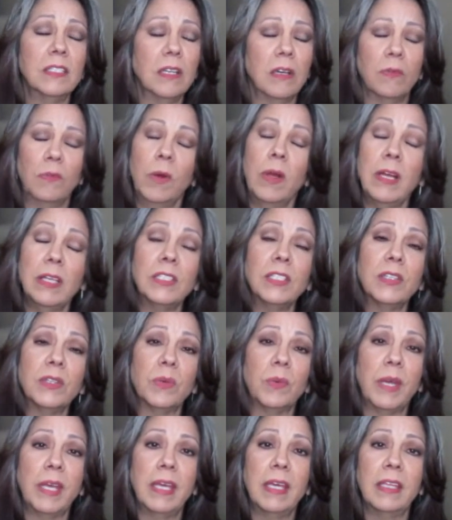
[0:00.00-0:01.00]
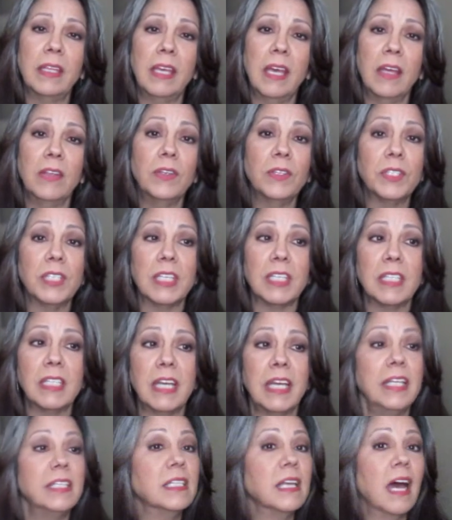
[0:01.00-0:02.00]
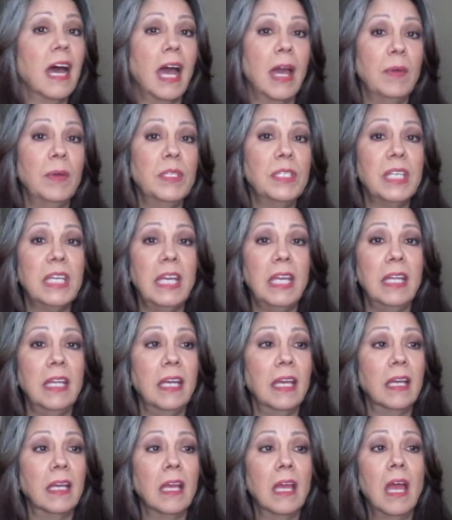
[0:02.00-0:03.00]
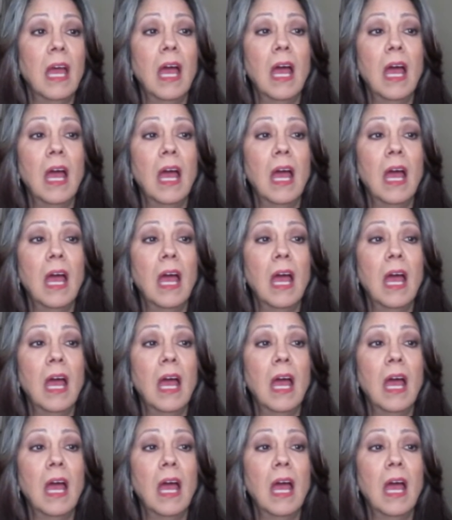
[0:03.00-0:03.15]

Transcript: the rest of the week, the other 6 days, I was eating